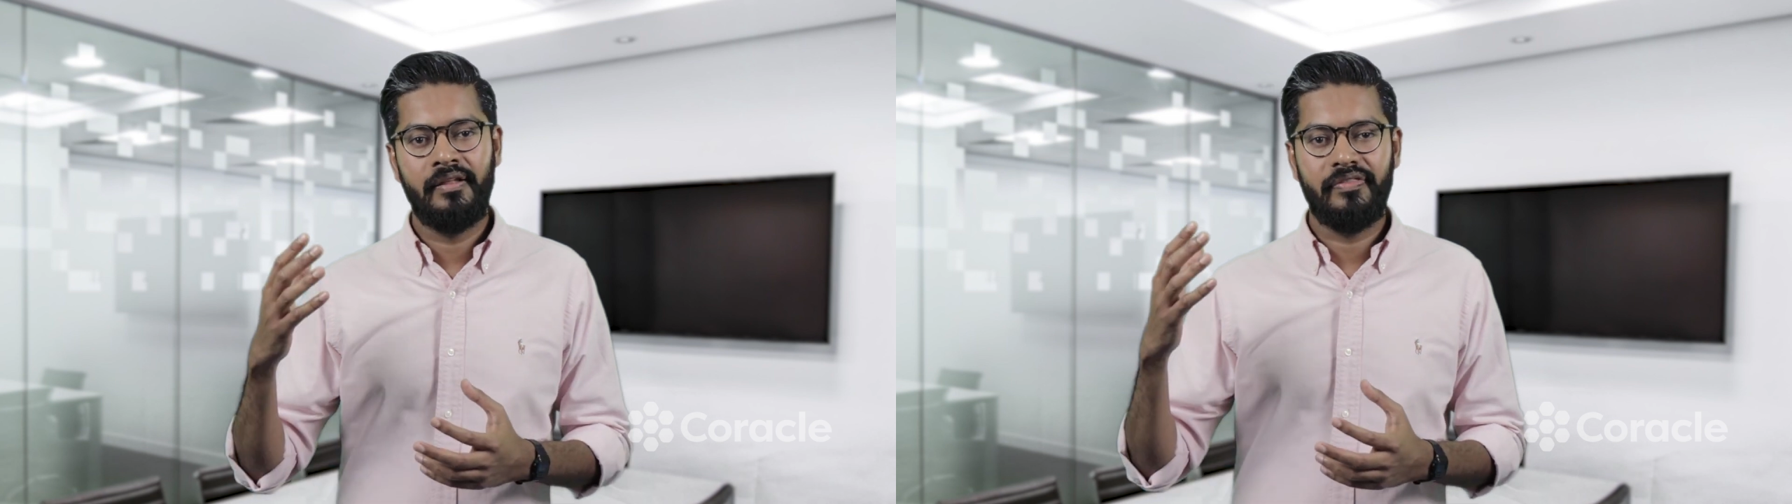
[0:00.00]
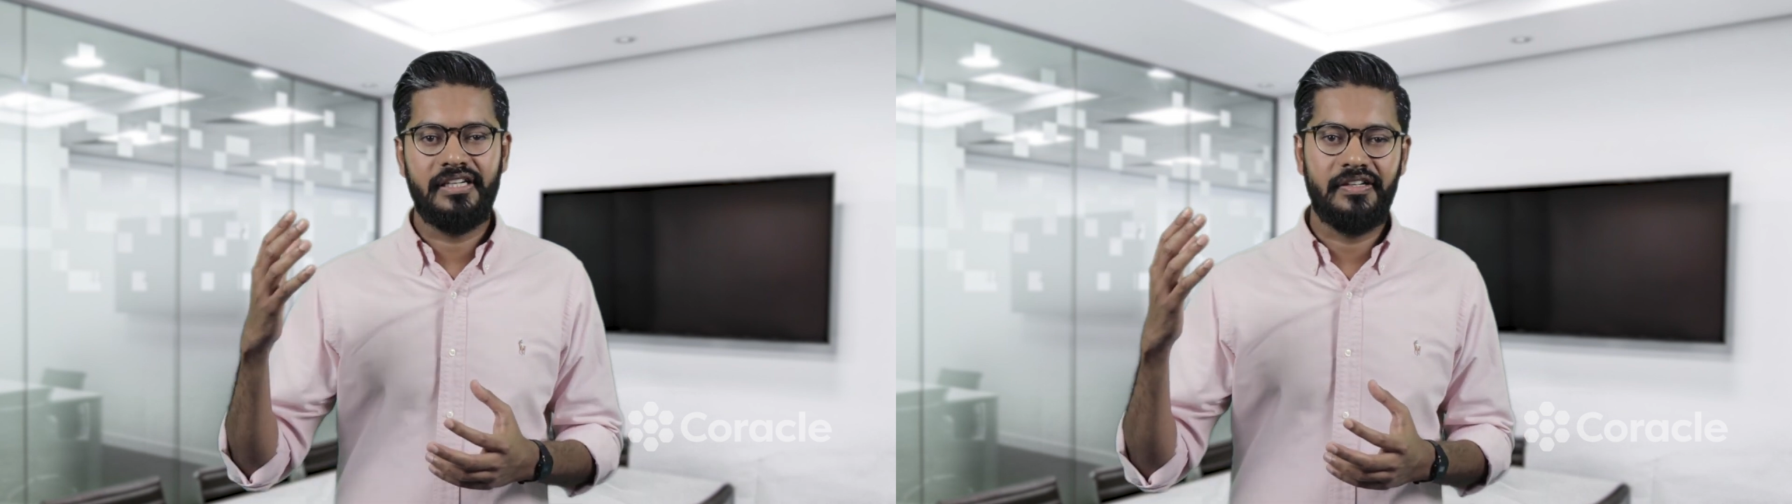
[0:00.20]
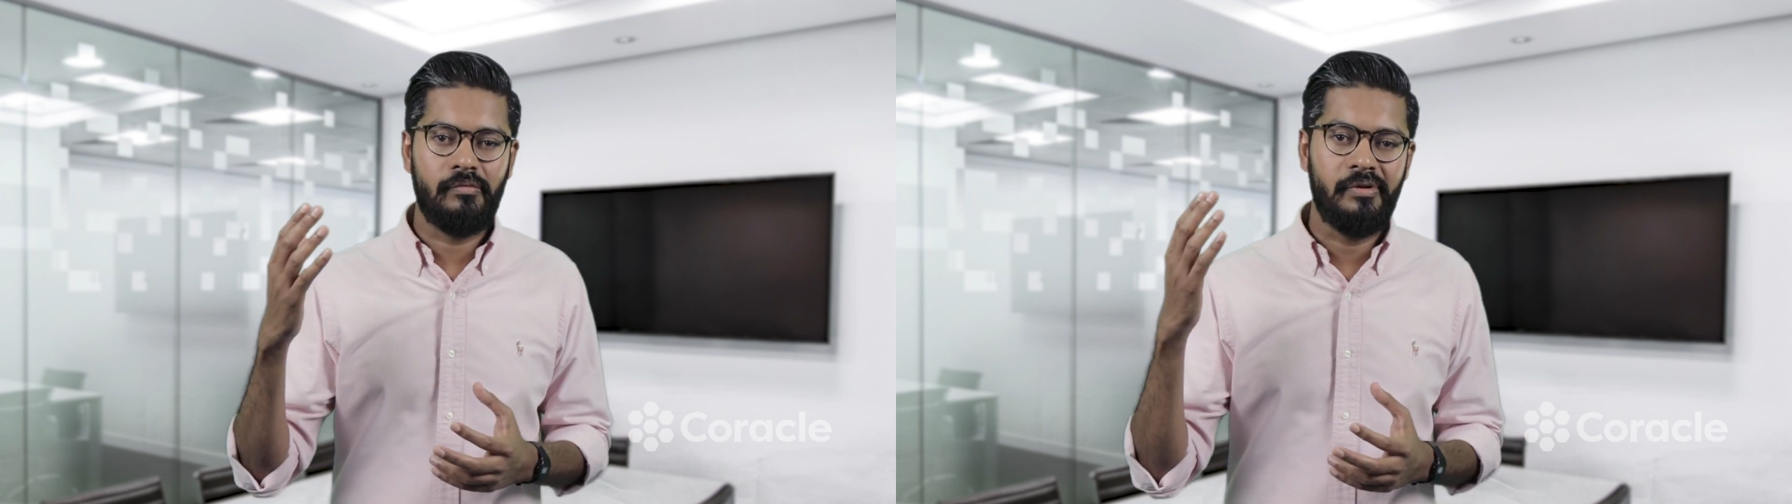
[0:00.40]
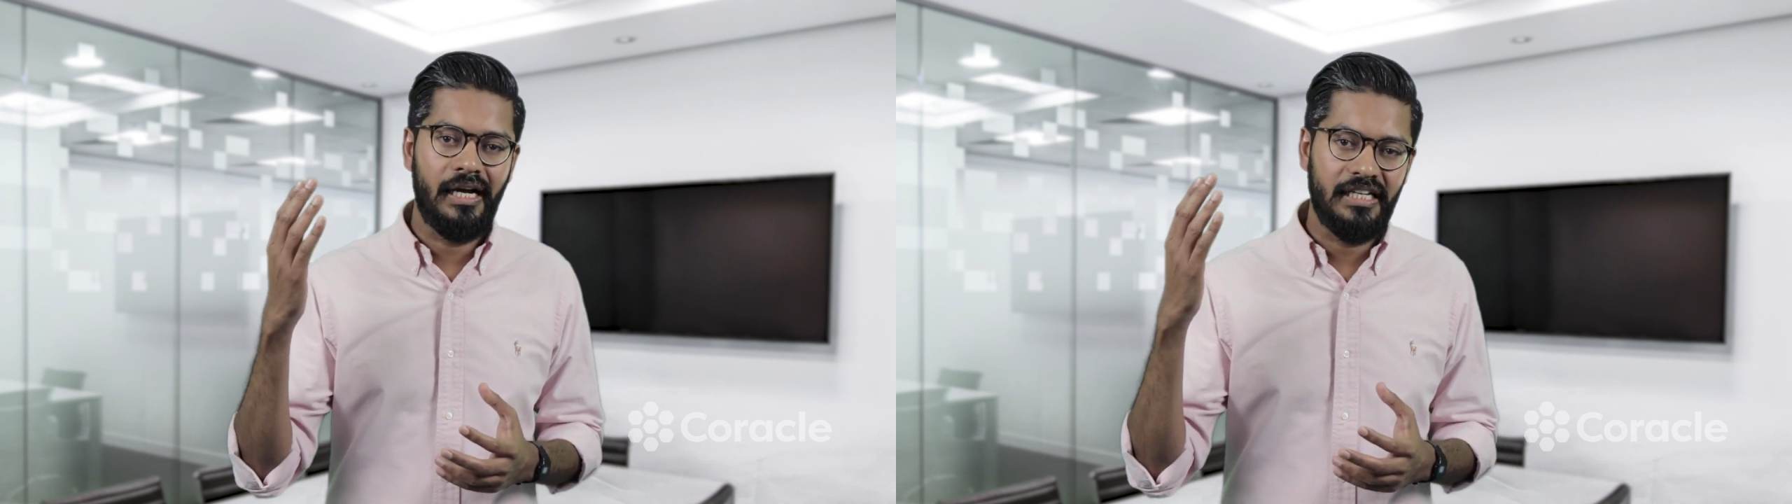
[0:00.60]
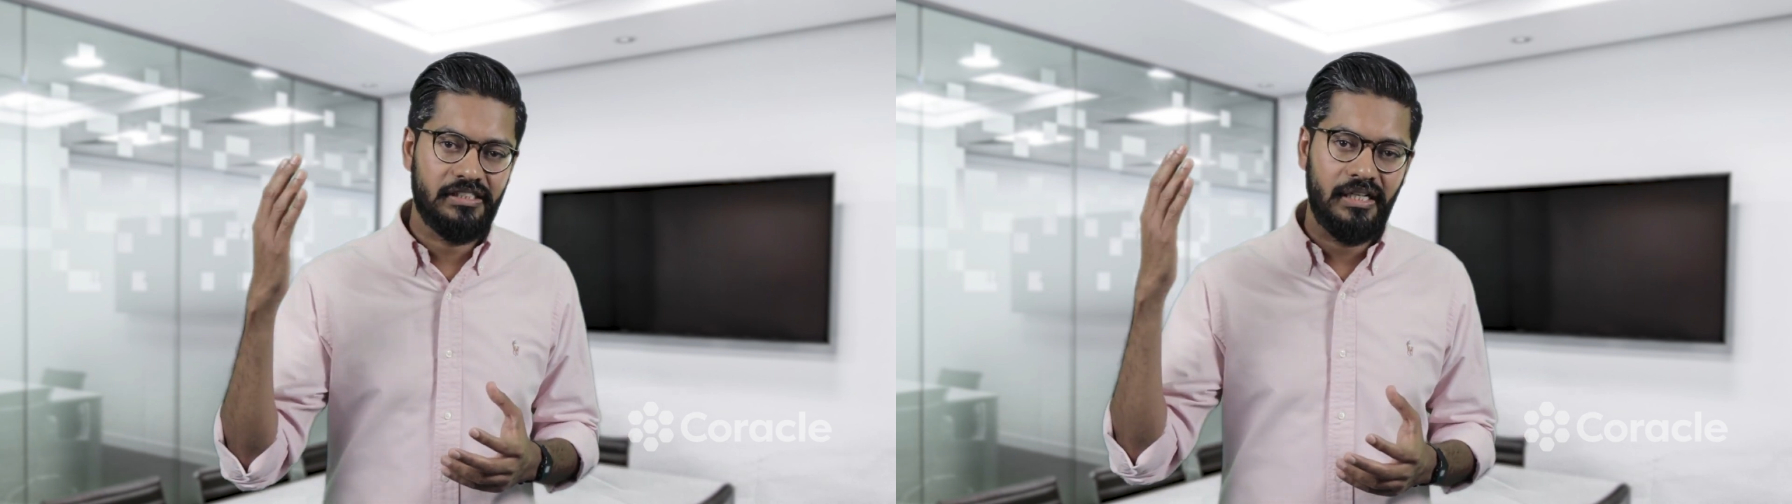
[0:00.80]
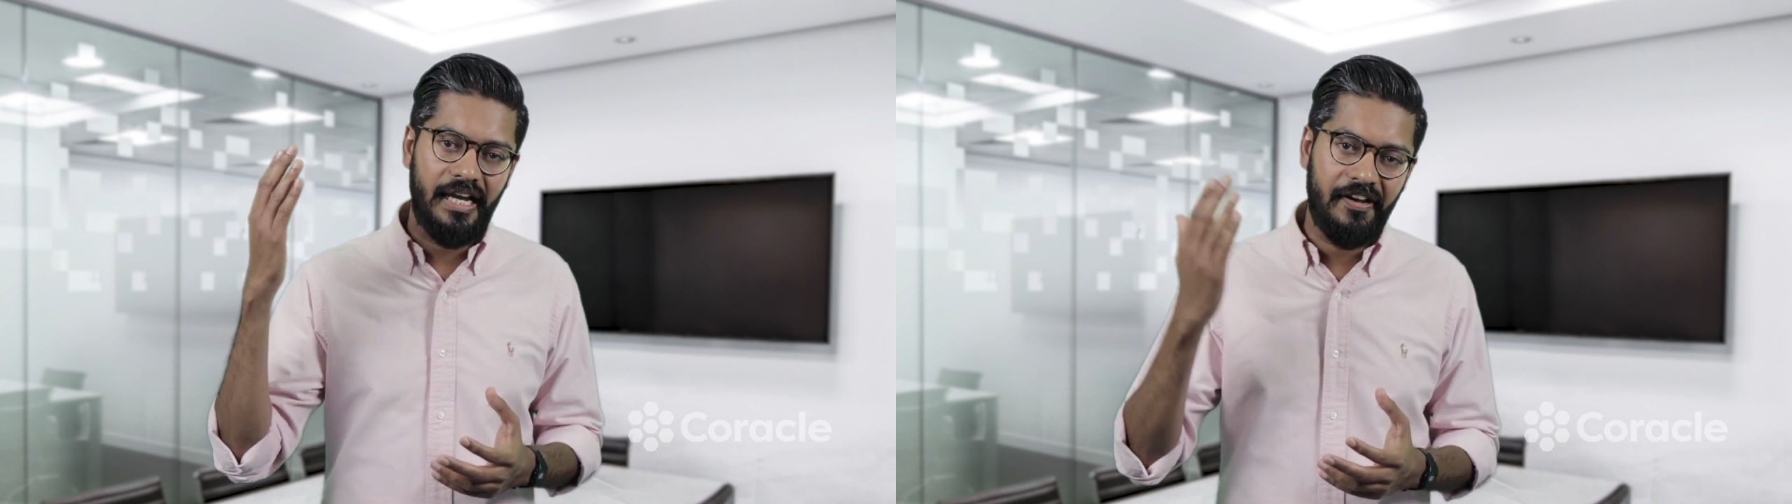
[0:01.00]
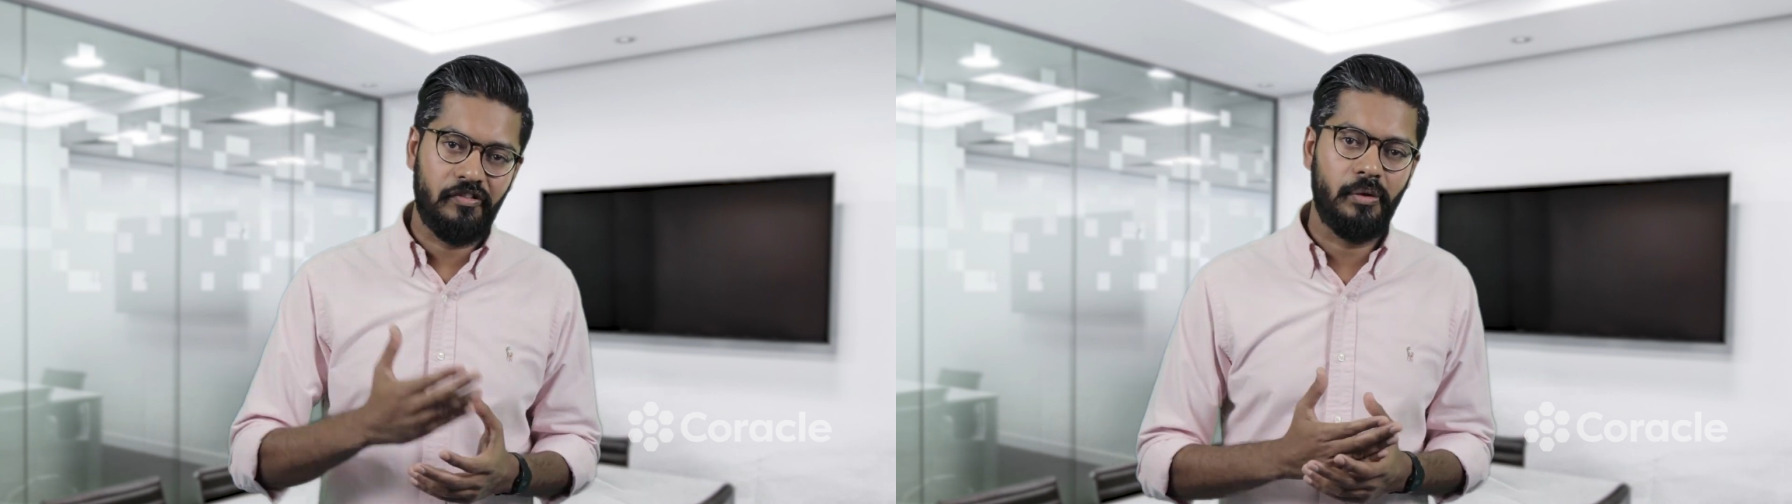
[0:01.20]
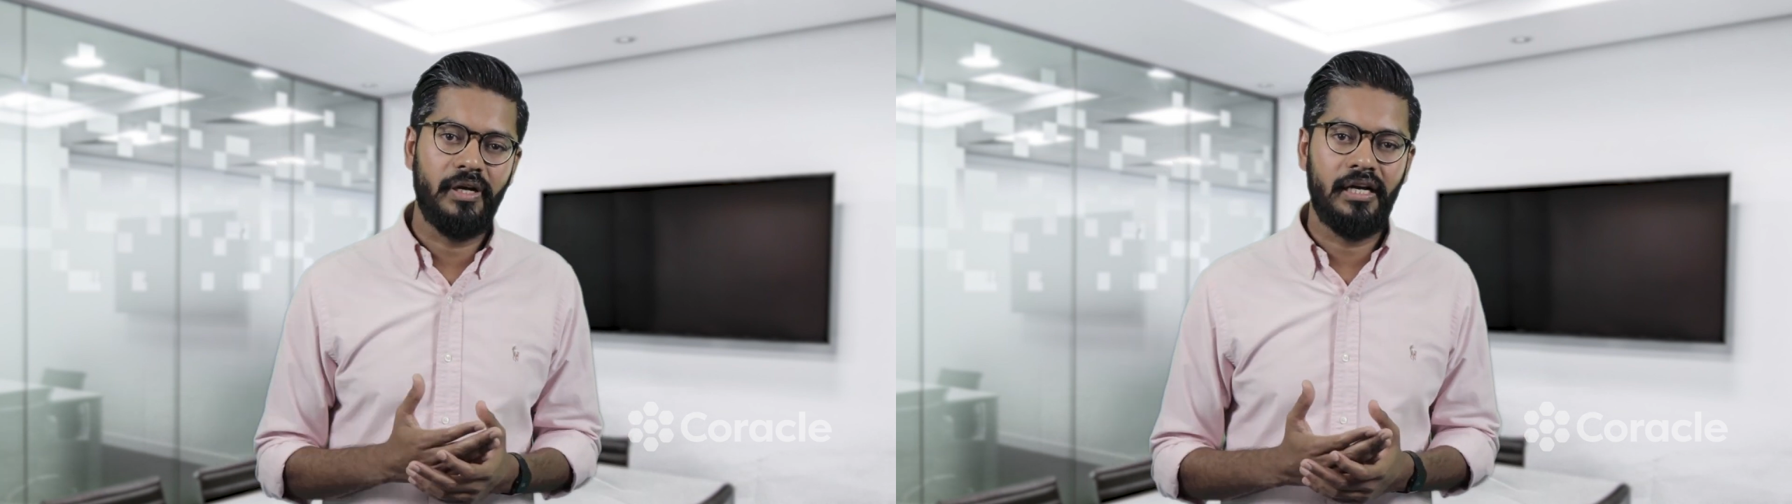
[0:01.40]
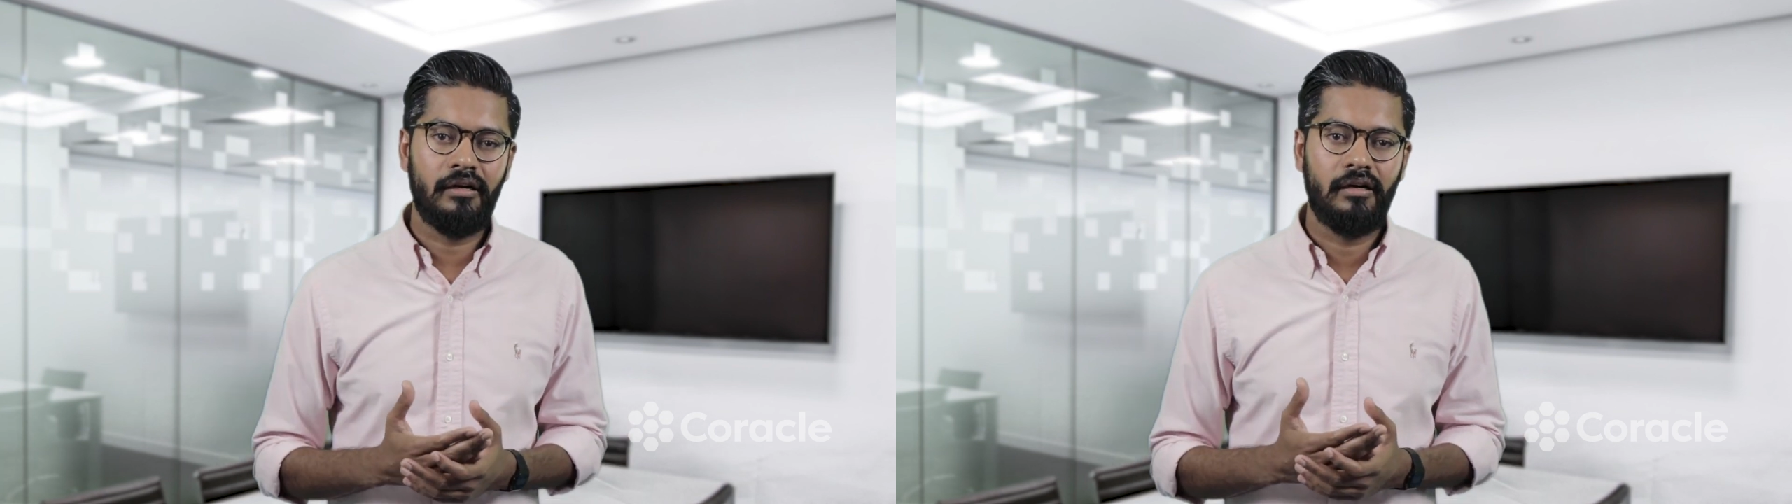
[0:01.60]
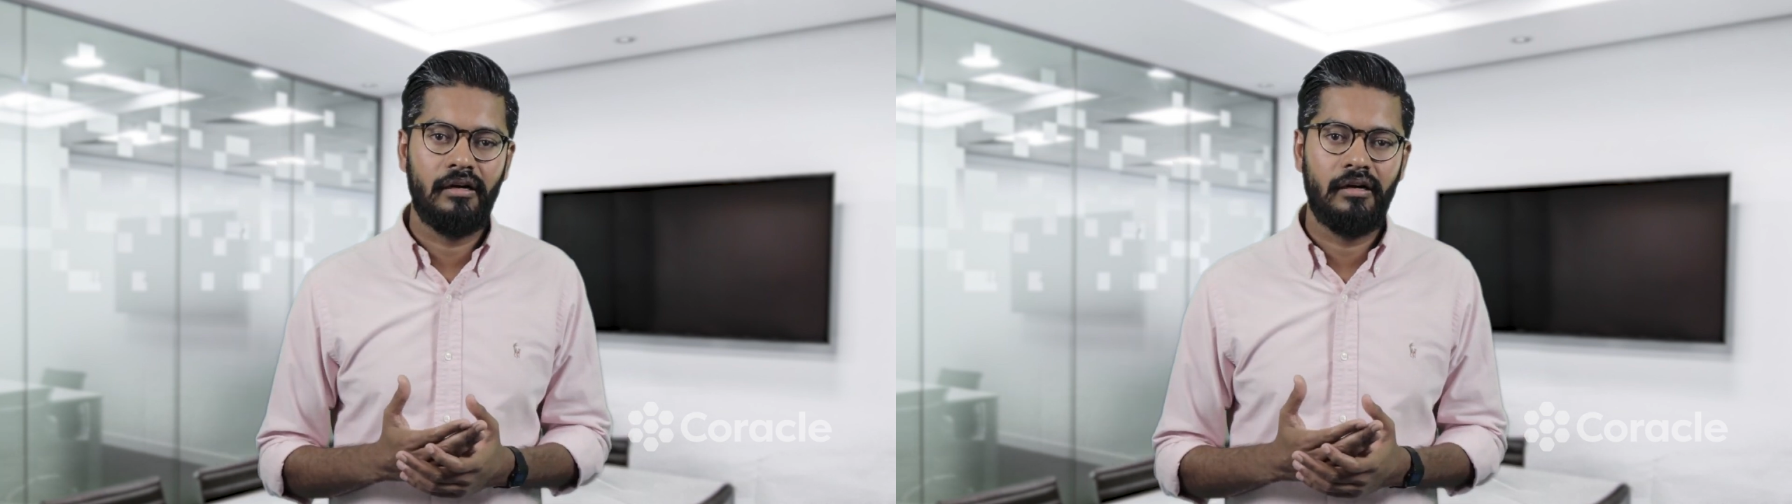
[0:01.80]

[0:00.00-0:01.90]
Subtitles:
that it will be asked everywhere,